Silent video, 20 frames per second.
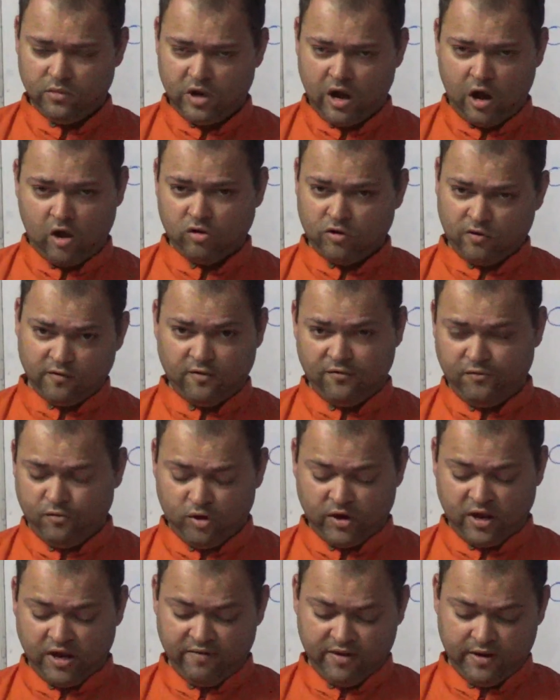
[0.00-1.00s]
out of the
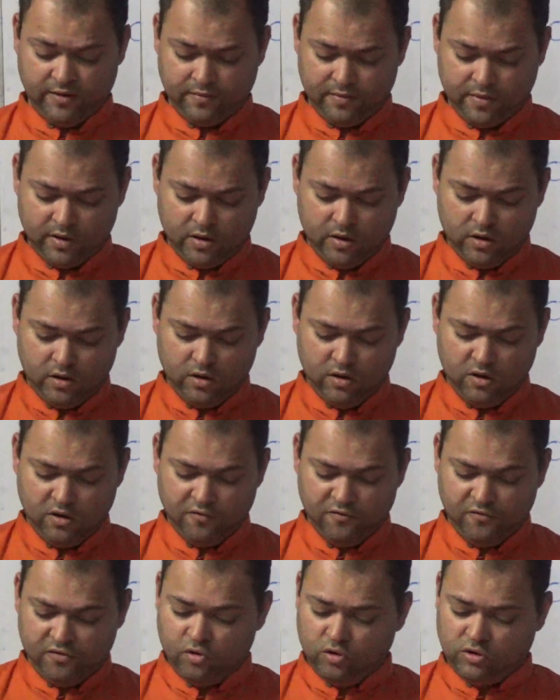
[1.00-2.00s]
4 given.
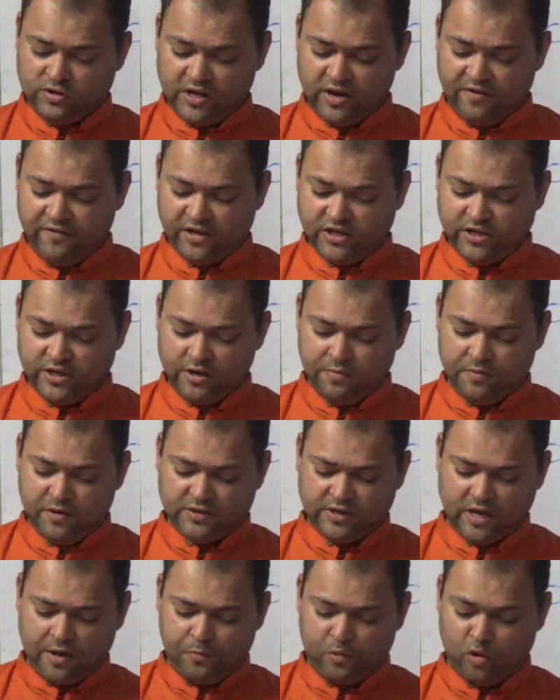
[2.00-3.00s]
Fruits and
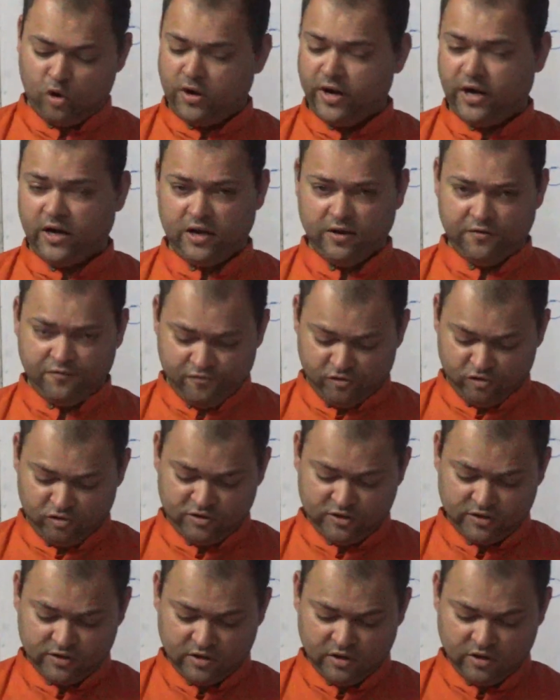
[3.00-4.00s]
vegetables are protective
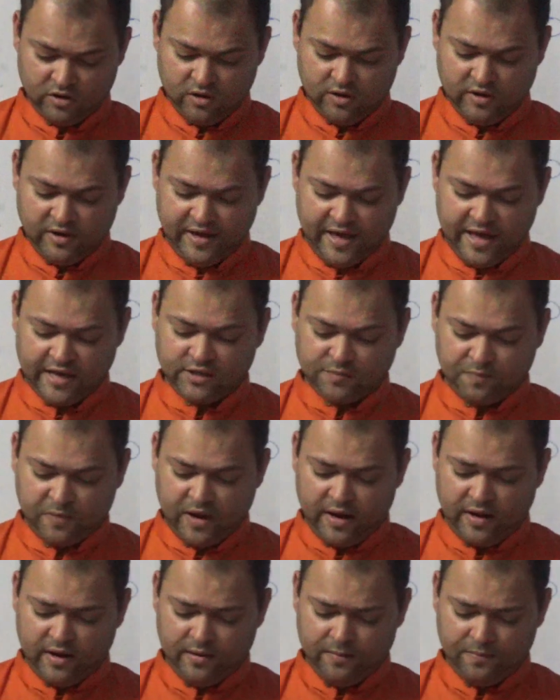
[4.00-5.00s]
foods.
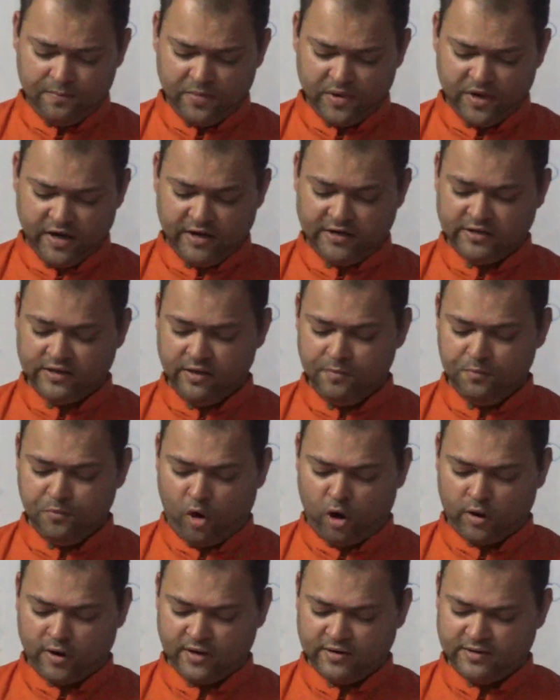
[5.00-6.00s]
Explain its
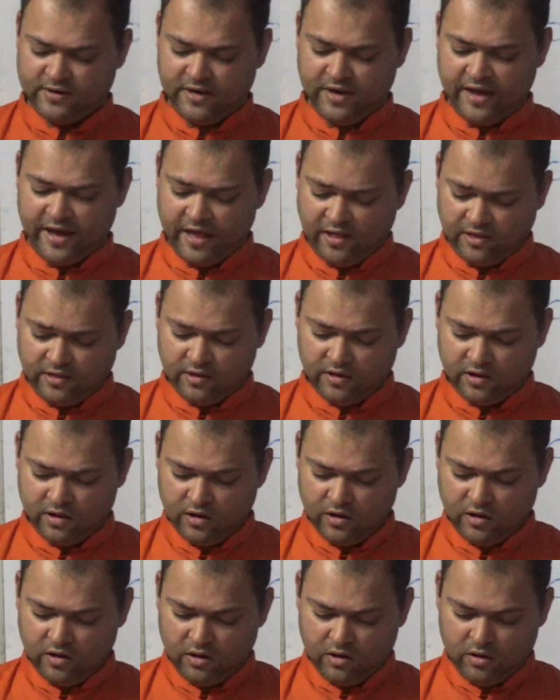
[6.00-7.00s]
importance in health,
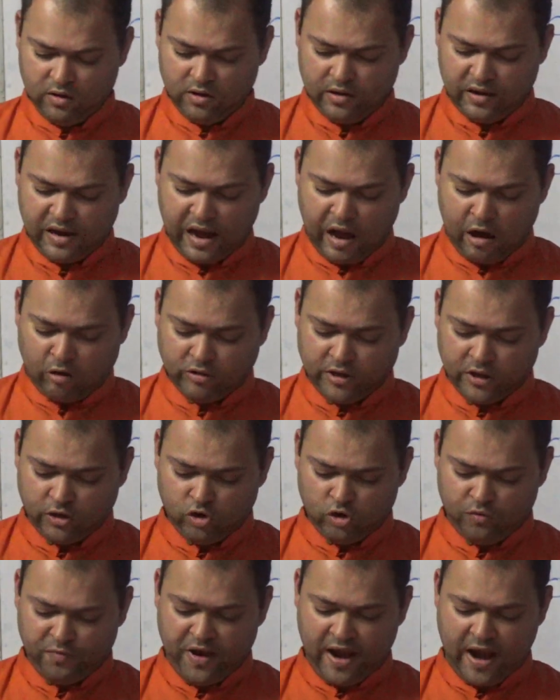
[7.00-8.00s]
how they
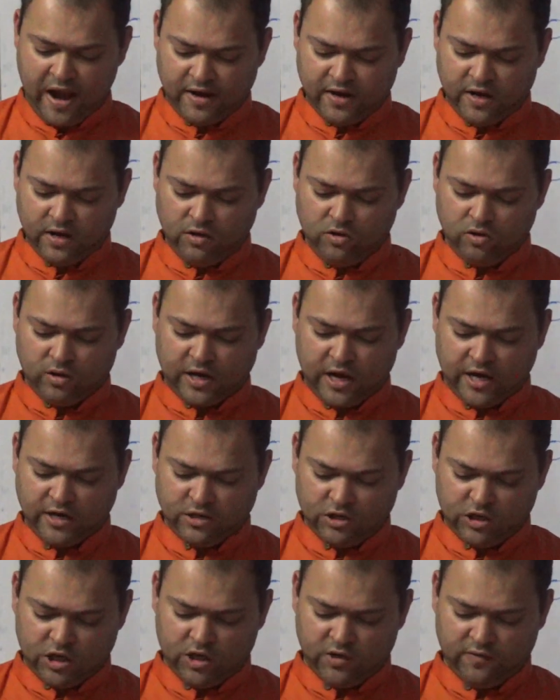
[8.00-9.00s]
should be handled to
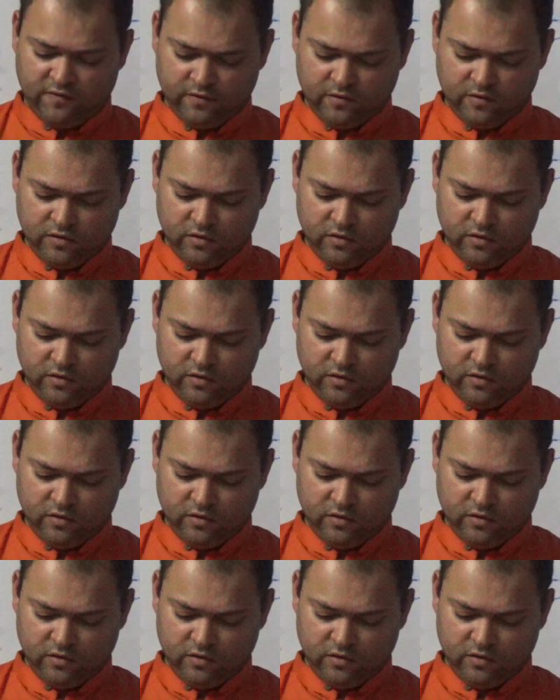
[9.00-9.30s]
conserve